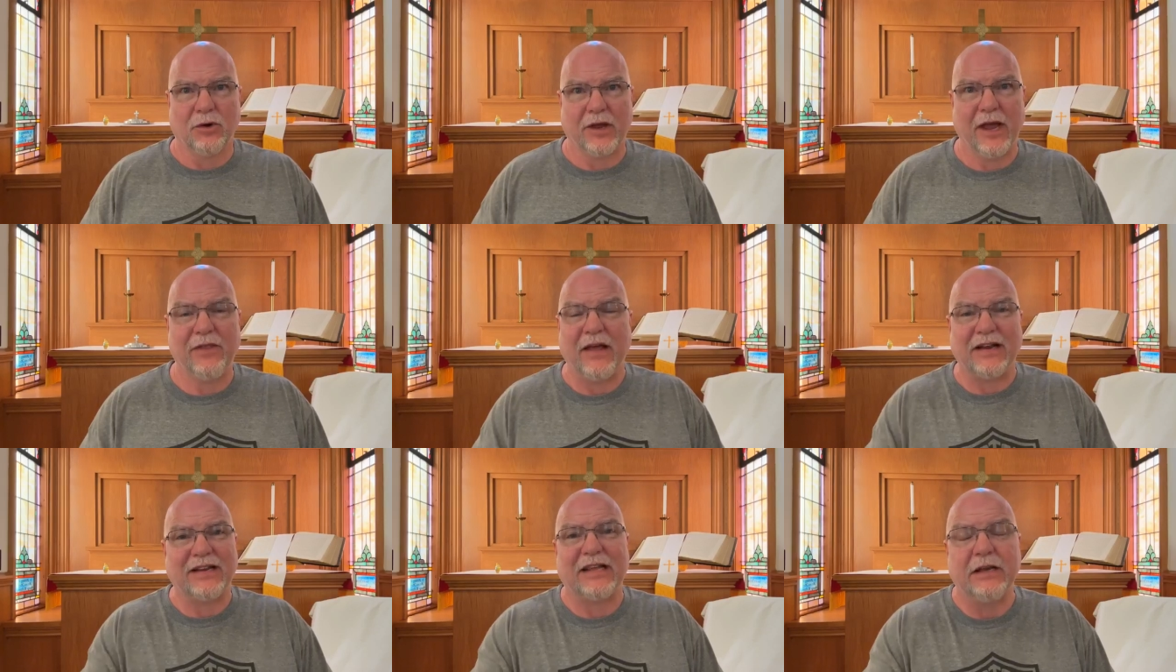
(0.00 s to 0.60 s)

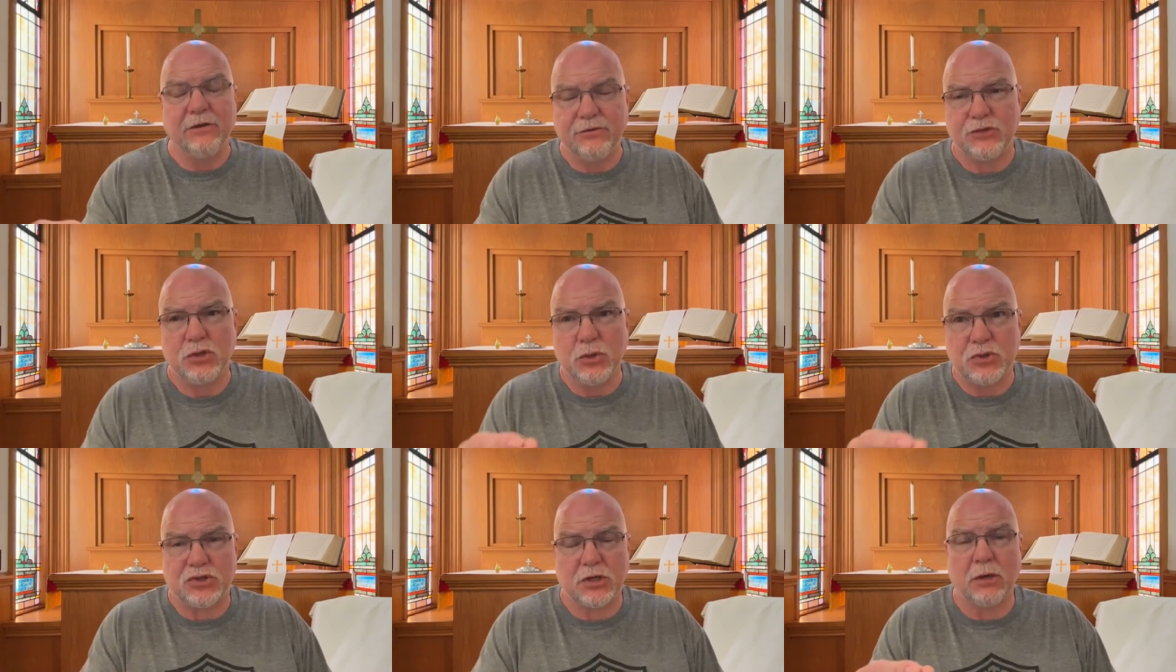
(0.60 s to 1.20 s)
okay, that
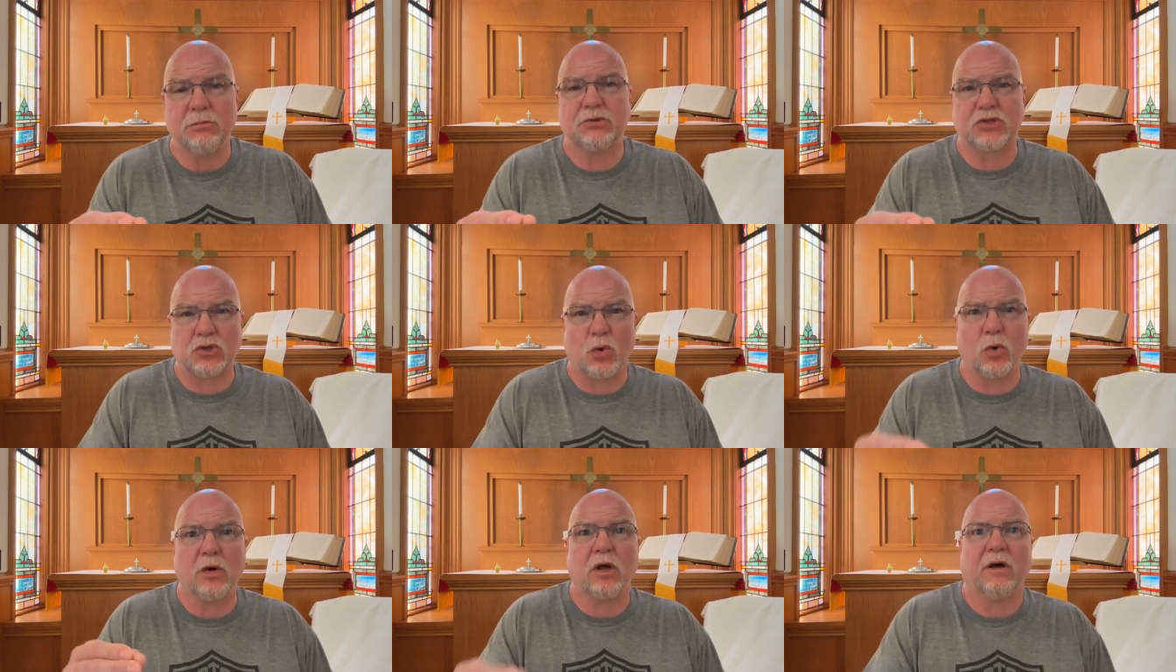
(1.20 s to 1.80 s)
gives you some
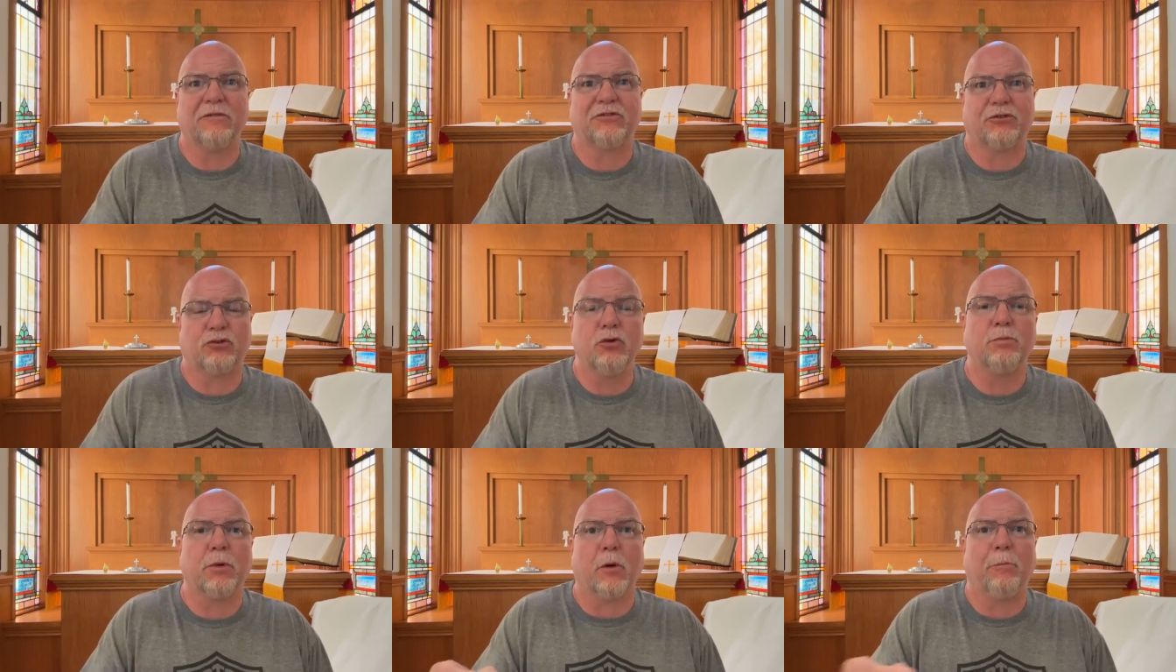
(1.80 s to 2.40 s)
sort of
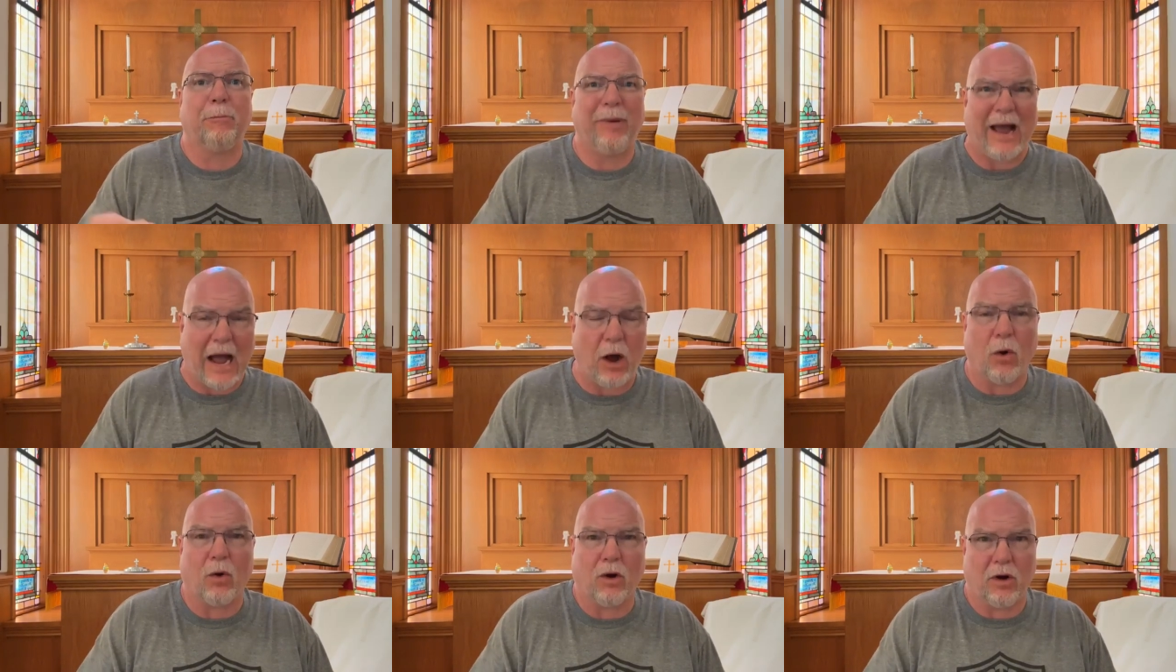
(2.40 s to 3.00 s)

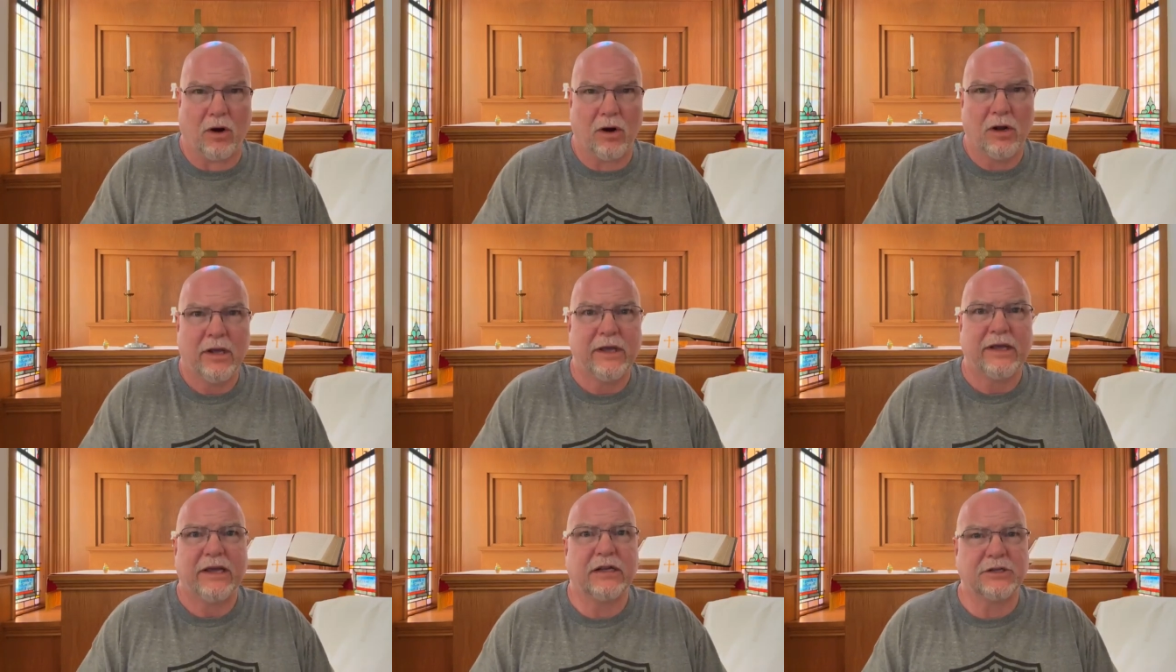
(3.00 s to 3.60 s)
superpower
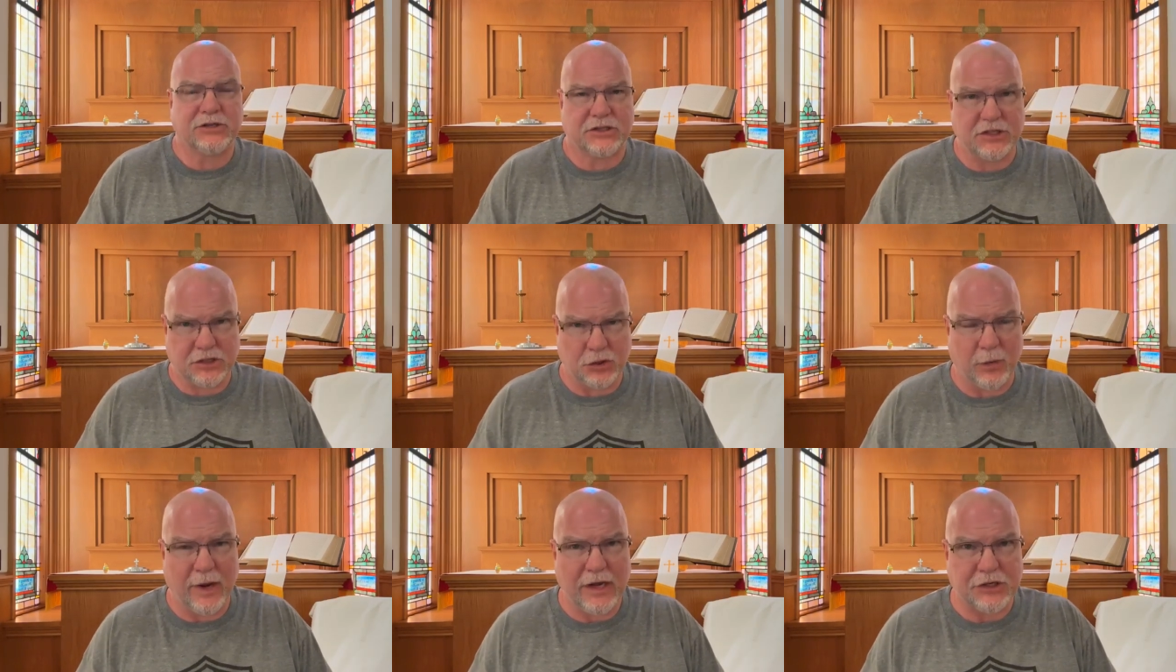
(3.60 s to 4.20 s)
in
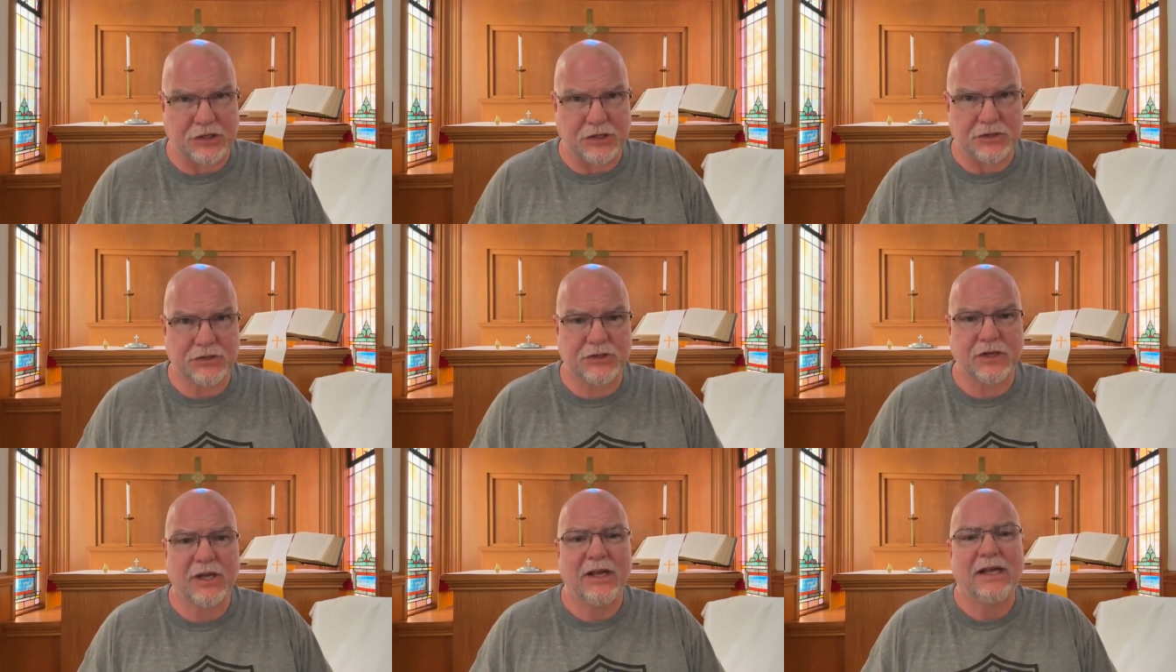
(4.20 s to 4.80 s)

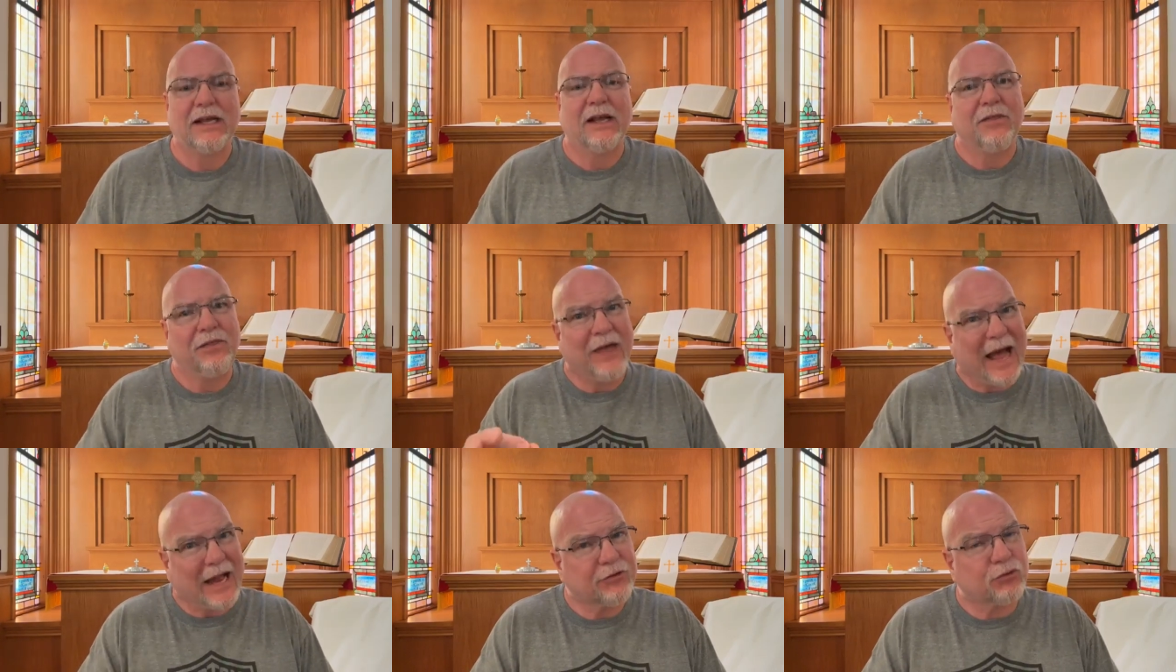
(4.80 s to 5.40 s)
situations,
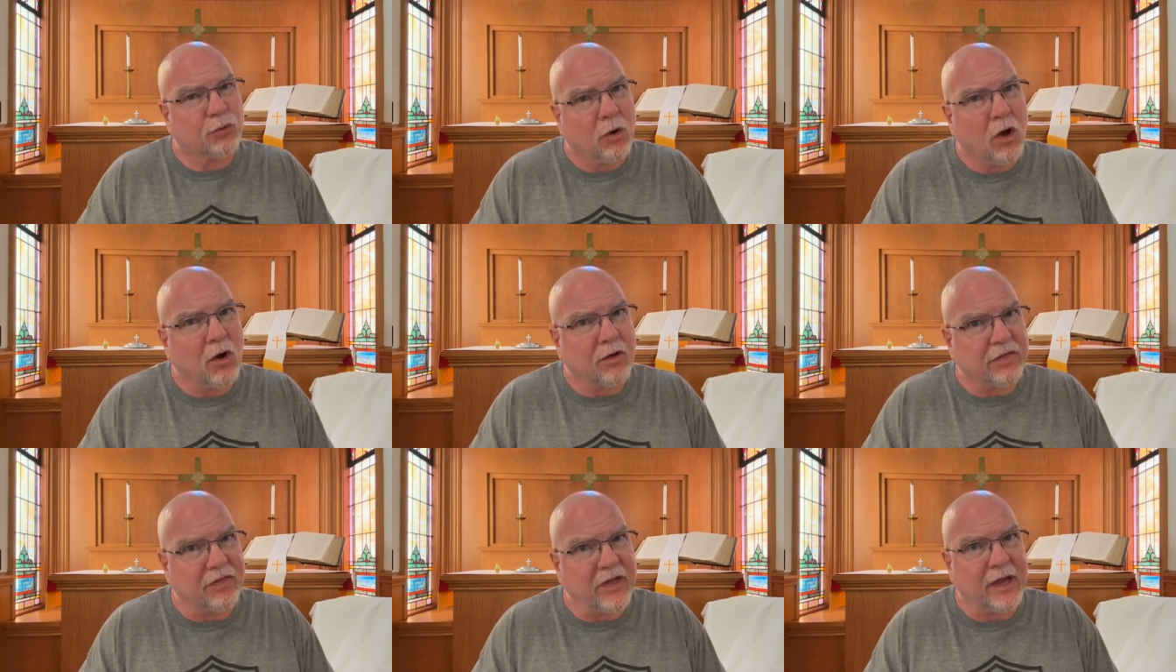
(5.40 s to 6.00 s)
that's
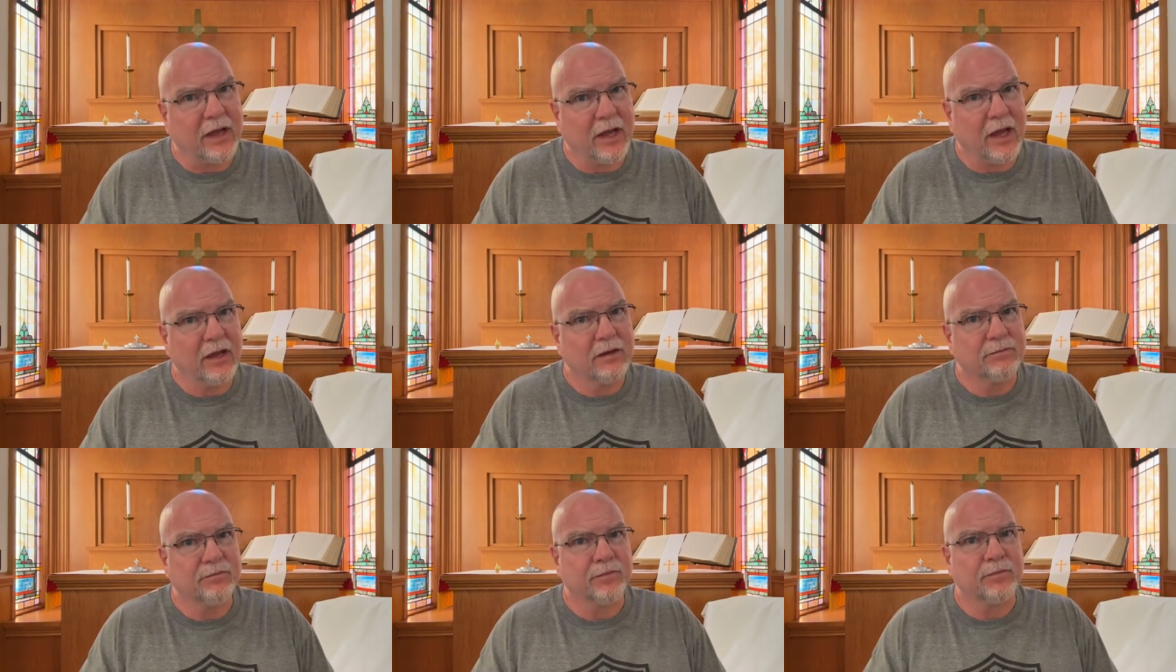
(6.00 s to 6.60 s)
wrong
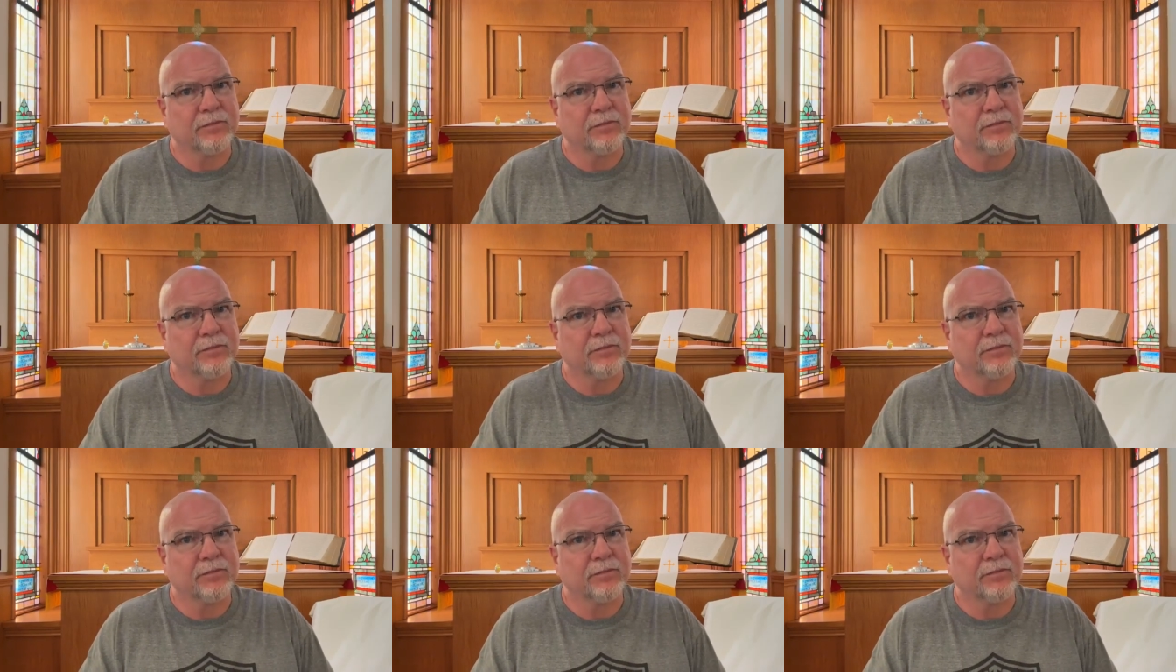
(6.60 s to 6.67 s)
thinking.